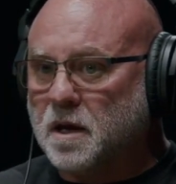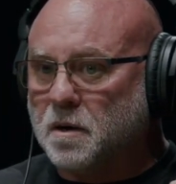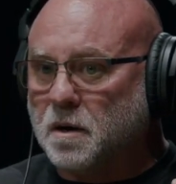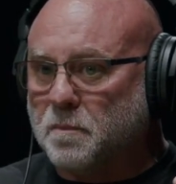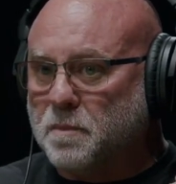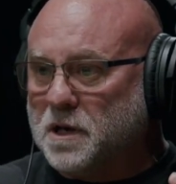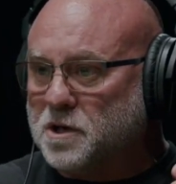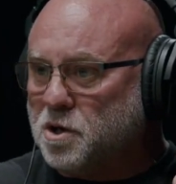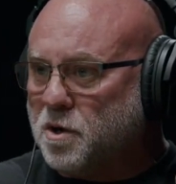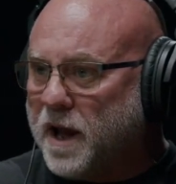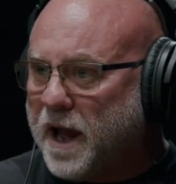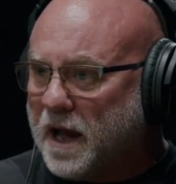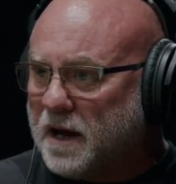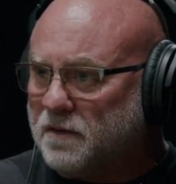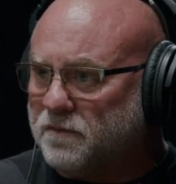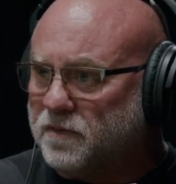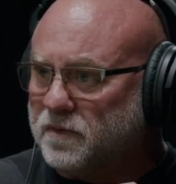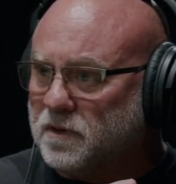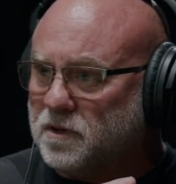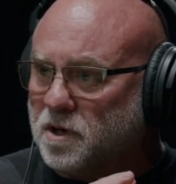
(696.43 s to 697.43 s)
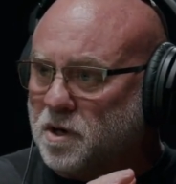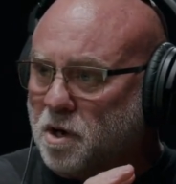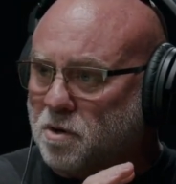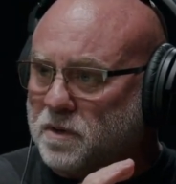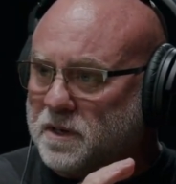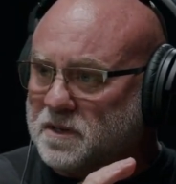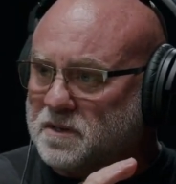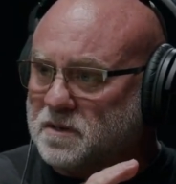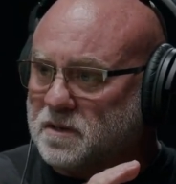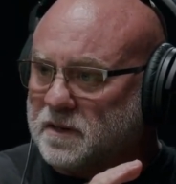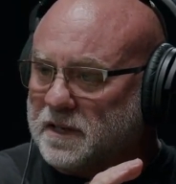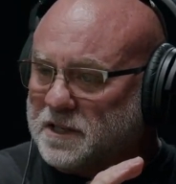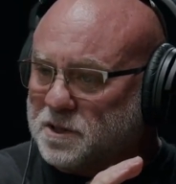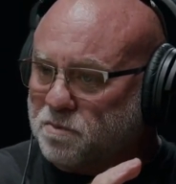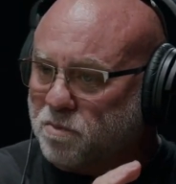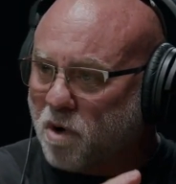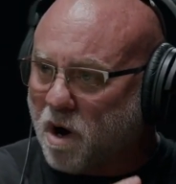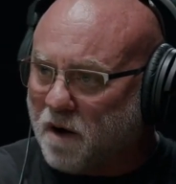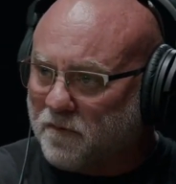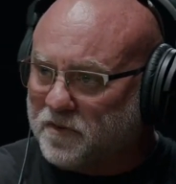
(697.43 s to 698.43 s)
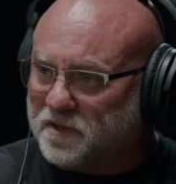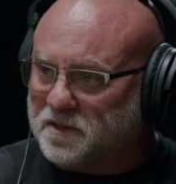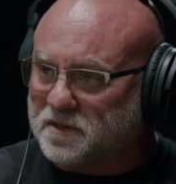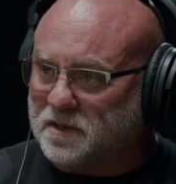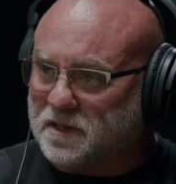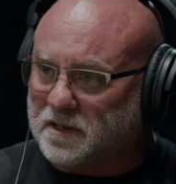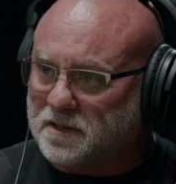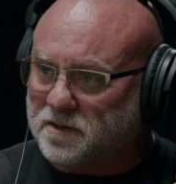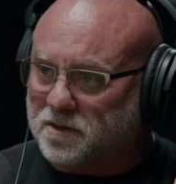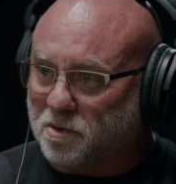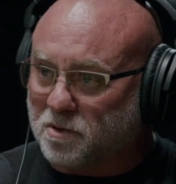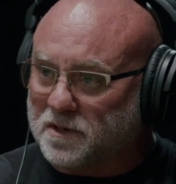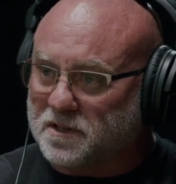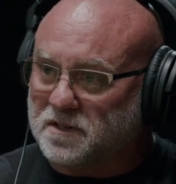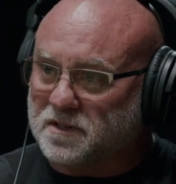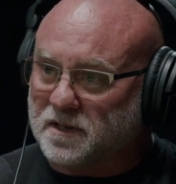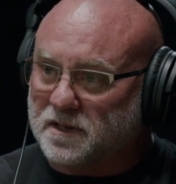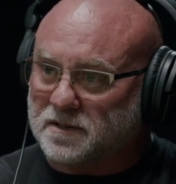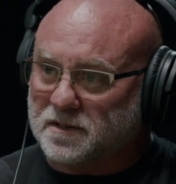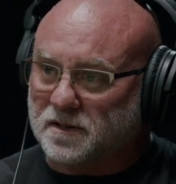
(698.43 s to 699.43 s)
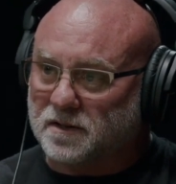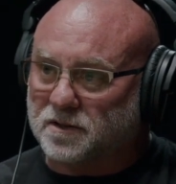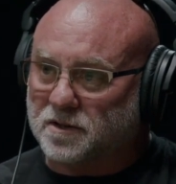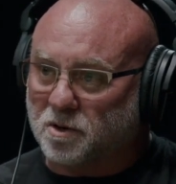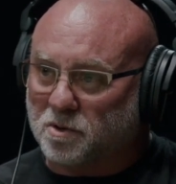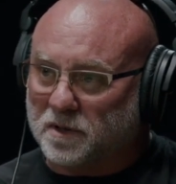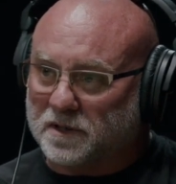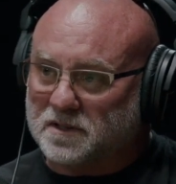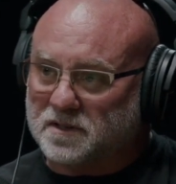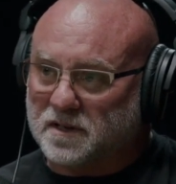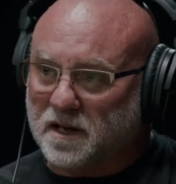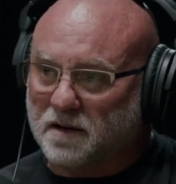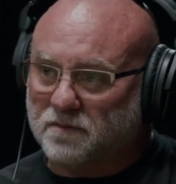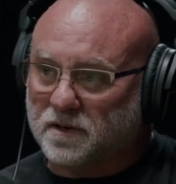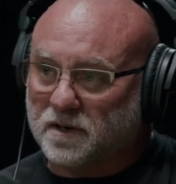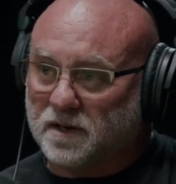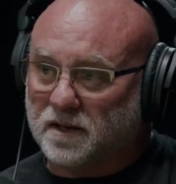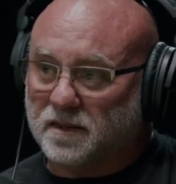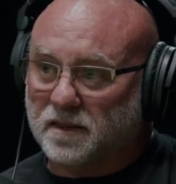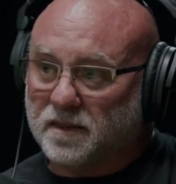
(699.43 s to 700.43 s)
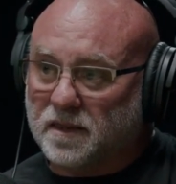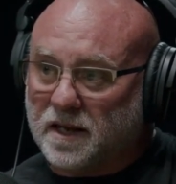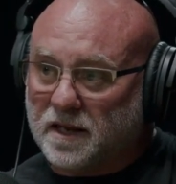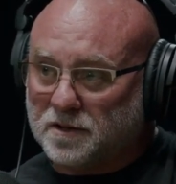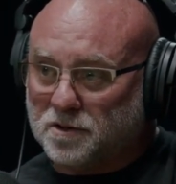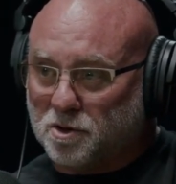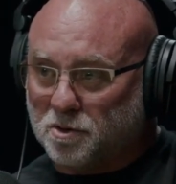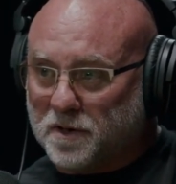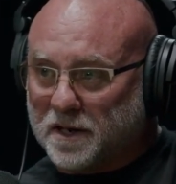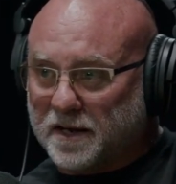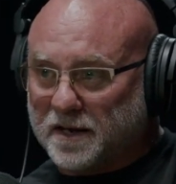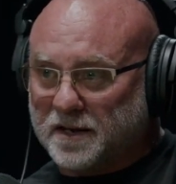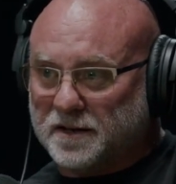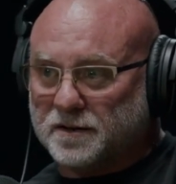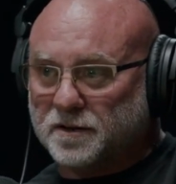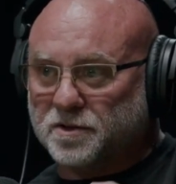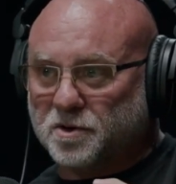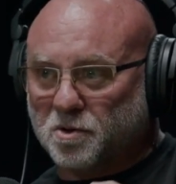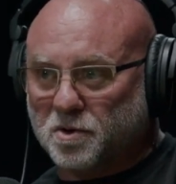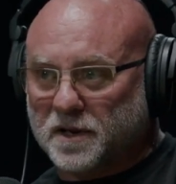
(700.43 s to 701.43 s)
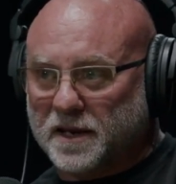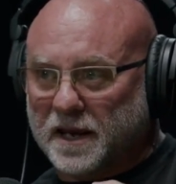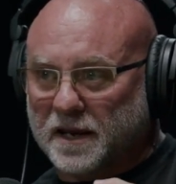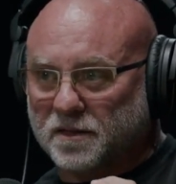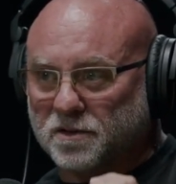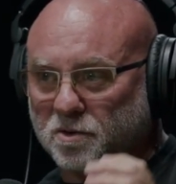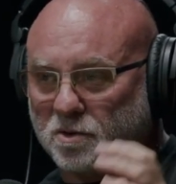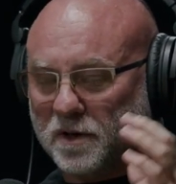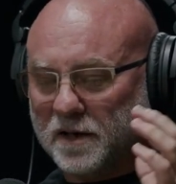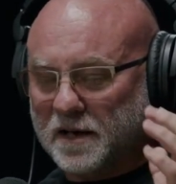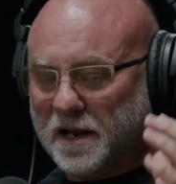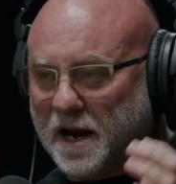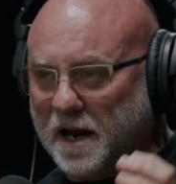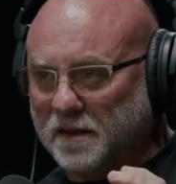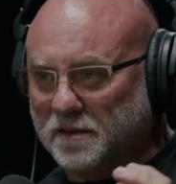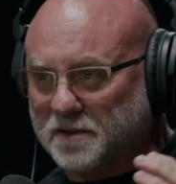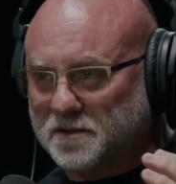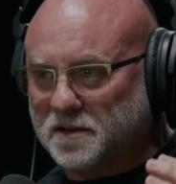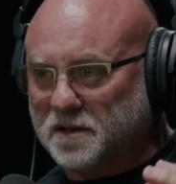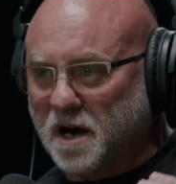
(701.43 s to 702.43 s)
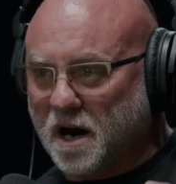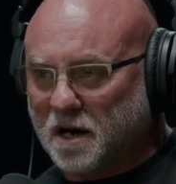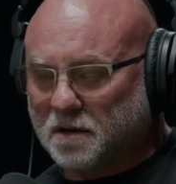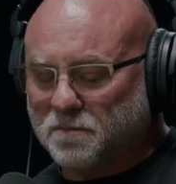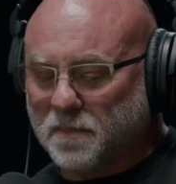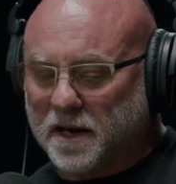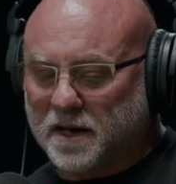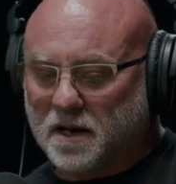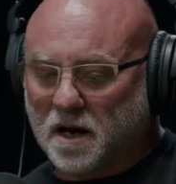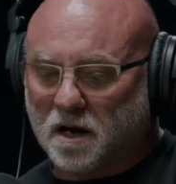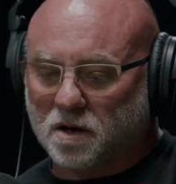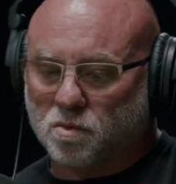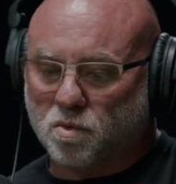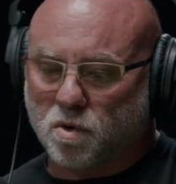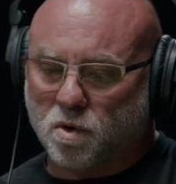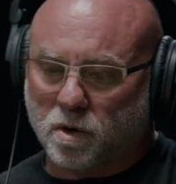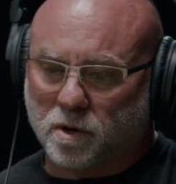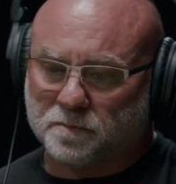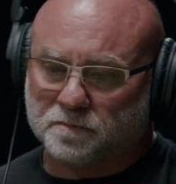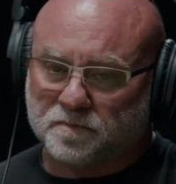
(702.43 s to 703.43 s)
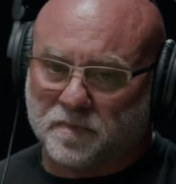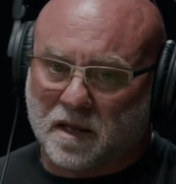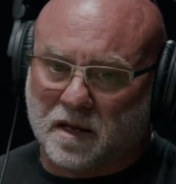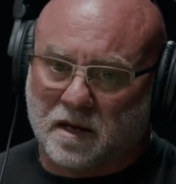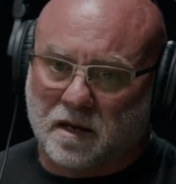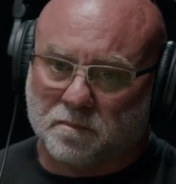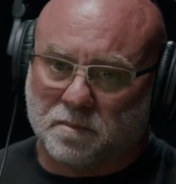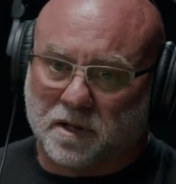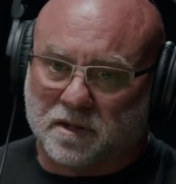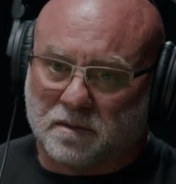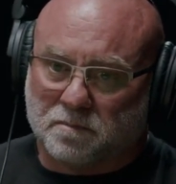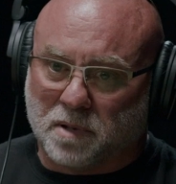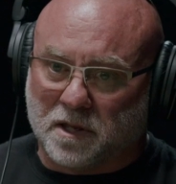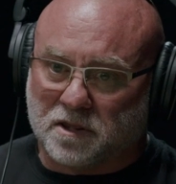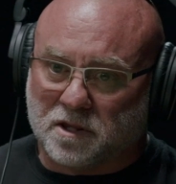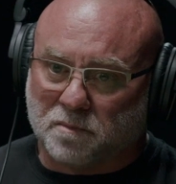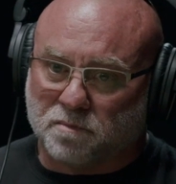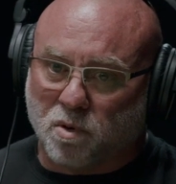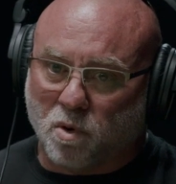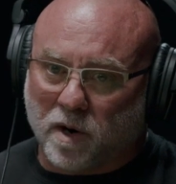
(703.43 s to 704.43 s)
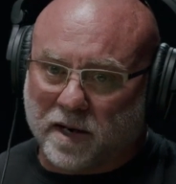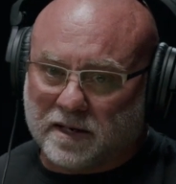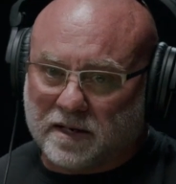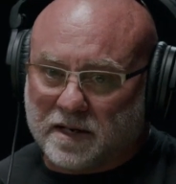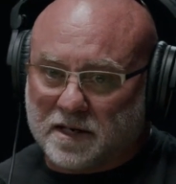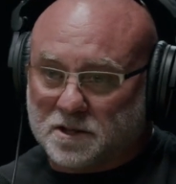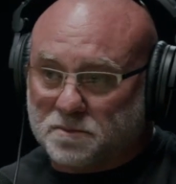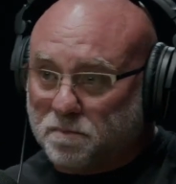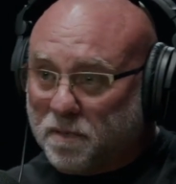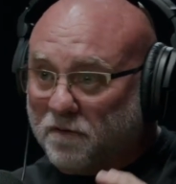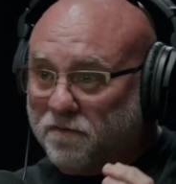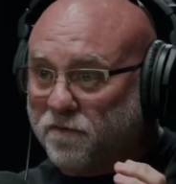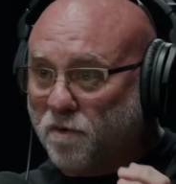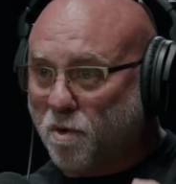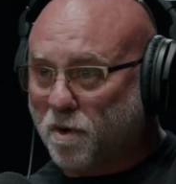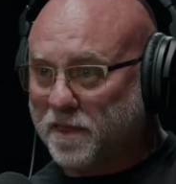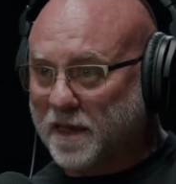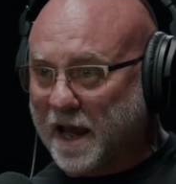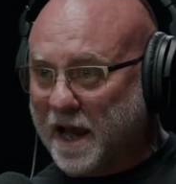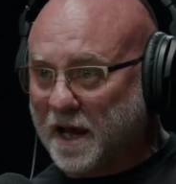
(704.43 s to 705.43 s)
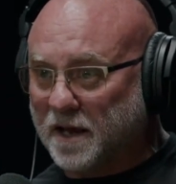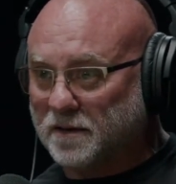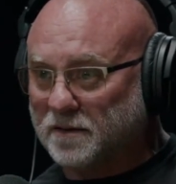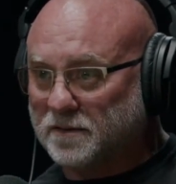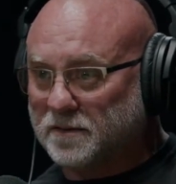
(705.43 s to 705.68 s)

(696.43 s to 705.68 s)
but you have you know this these prophecies 36 and 37 and then you get into 38 39 this gog magog war but but the point is before that